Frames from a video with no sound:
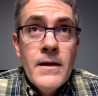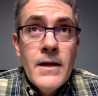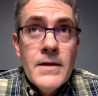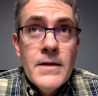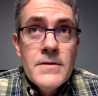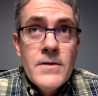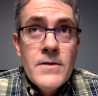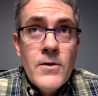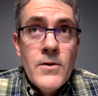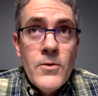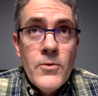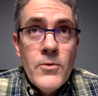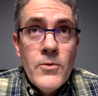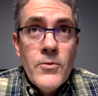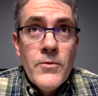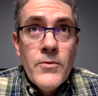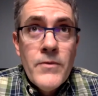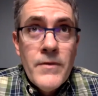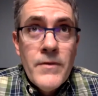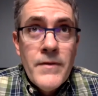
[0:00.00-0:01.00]
And so
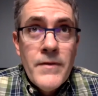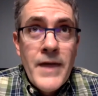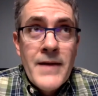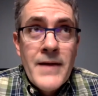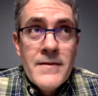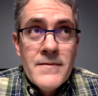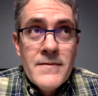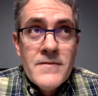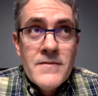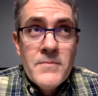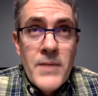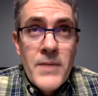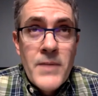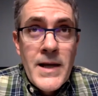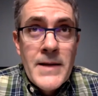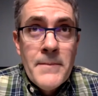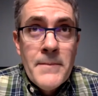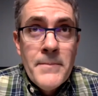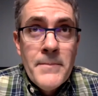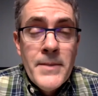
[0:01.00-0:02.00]
that's
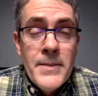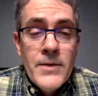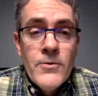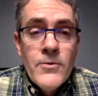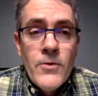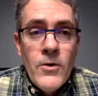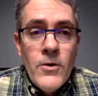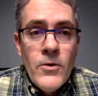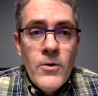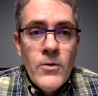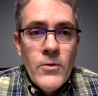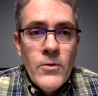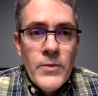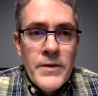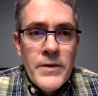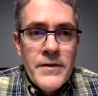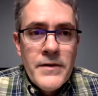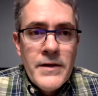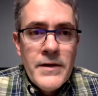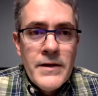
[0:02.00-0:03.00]
playing a big role,
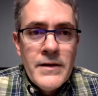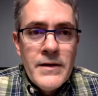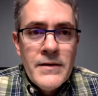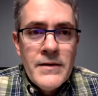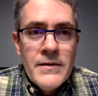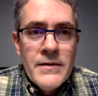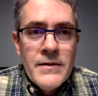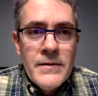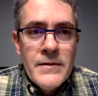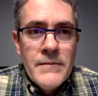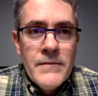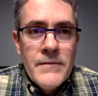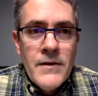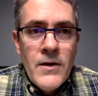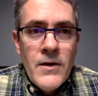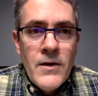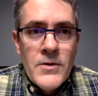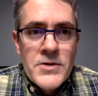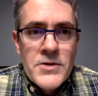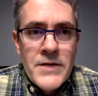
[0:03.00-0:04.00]
we think, in the, the
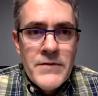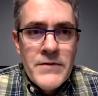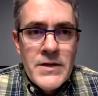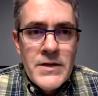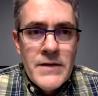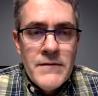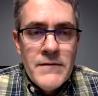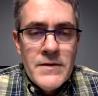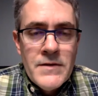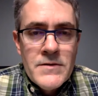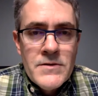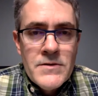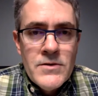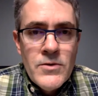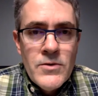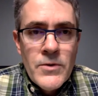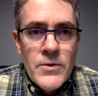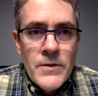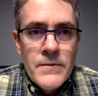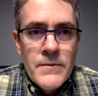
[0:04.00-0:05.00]
longevity of these
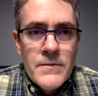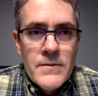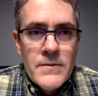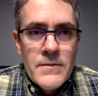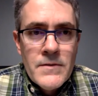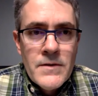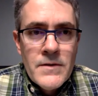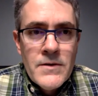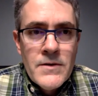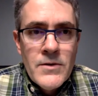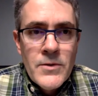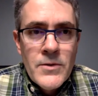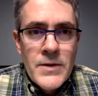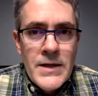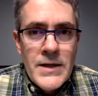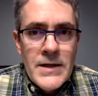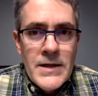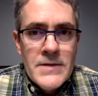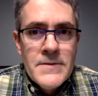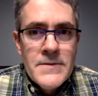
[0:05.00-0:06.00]
newer the newer
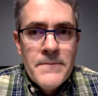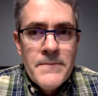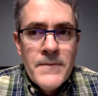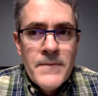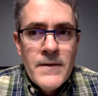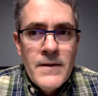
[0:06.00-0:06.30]
knees.